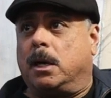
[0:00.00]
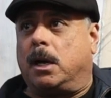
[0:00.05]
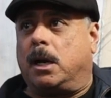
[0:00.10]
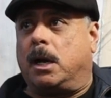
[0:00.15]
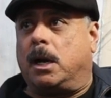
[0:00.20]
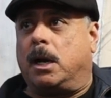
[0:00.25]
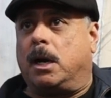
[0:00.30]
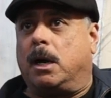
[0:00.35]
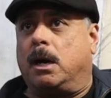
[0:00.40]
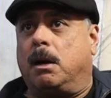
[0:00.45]

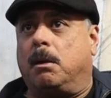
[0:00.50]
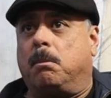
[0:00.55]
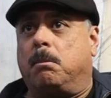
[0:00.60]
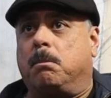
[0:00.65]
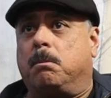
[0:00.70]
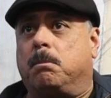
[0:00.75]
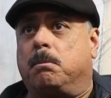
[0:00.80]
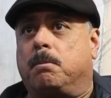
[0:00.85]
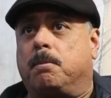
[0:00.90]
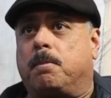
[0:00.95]

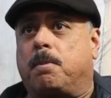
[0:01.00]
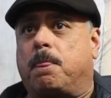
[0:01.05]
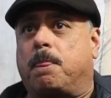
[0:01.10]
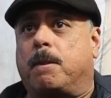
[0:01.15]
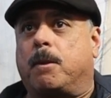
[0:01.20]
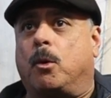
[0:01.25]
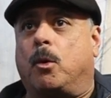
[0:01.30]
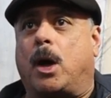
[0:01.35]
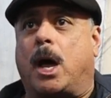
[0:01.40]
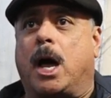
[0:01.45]

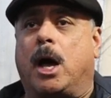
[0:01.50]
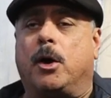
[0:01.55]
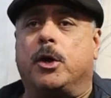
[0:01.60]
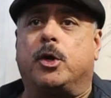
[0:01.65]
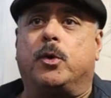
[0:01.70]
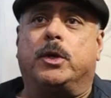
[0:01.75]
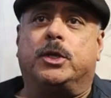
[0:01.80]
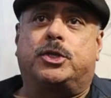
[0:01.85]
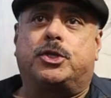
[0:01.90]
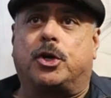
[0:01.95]
how
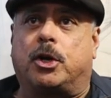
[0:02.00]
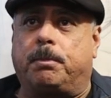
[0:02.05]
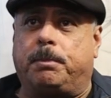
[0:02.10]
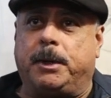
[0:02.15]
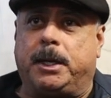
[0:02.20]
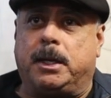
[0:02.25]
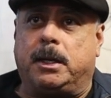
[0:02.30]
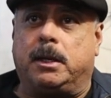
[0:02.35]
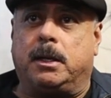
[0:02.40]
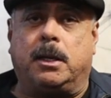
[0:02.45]
you
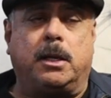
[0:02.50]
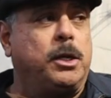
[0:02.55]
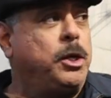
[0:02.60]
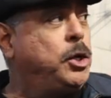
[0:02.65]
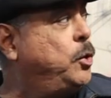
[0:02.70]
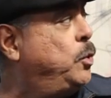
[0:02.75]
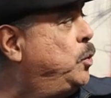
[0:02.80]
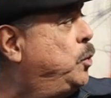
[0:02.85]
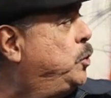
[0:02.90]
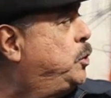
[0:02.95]
interpret,
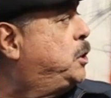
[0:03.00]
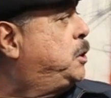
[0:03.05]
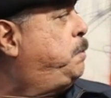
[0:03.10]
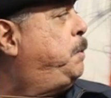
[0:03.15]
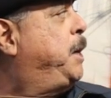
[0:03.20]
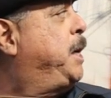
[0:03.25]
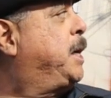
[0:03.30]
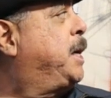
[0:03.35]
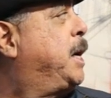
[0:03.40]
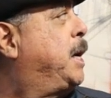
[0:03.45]
you
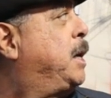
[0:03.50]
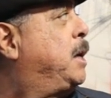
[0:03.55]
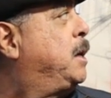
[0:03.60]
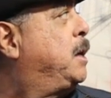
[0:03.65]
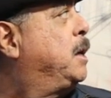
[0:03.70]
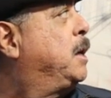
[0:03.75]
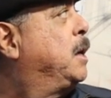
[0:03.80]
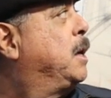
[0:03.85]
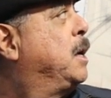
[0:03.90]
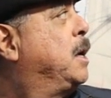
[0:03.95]
speak it,
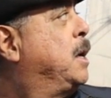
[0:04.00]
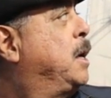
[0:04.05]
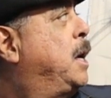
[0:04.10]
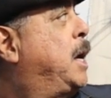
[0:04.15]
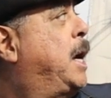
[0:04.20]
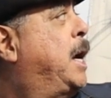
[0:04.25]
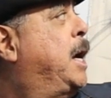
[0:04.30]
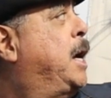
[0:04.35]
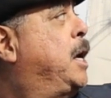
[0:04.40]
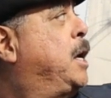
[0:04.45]

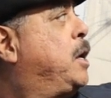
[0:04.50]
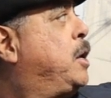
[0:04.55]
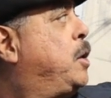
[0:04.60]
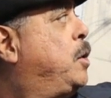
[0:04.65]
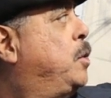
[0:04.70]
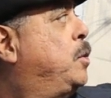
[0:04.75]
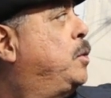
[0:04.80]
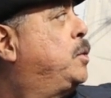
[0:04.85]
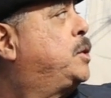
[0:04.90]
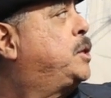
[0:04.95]
and
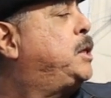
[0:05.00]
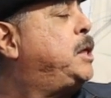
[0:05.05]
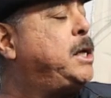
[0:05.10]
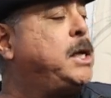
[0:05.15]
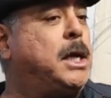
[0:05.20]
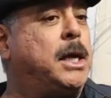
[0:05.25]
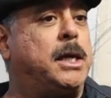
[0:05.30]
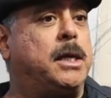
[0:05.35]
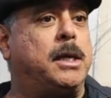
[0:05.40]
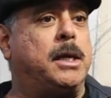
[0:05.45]
you
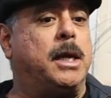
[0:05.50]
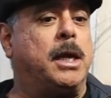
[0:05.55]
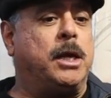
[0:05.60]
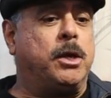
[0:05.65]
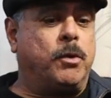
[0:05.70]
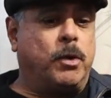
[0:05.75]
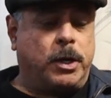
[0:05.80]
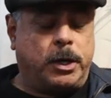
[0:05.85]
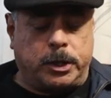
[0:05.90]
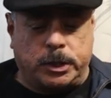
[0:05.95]
see it, and
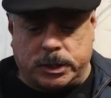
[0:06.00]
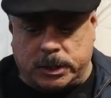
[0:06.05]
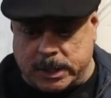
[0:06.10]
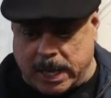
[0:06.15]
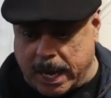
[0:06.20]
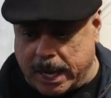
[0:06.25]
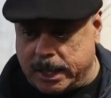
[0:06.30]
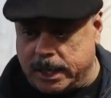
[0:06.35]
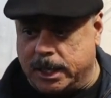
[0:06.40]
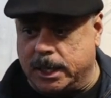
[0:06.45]
you
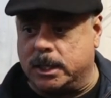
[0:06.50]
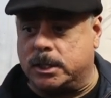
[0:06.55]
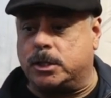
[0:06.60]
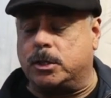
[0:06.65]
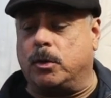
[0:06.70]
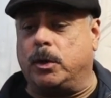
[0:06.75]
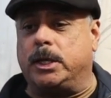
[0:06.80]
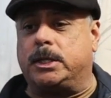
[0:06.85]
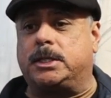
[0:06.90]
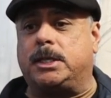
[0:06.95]
understand it.
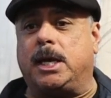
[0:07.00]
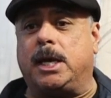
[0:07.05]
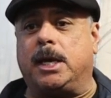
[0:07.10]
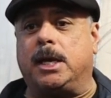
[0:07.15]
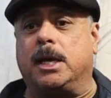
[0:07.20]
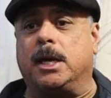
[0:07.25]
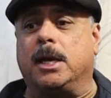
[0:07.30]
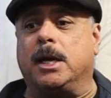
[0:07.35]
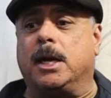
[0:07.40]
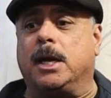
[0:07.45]
So it's a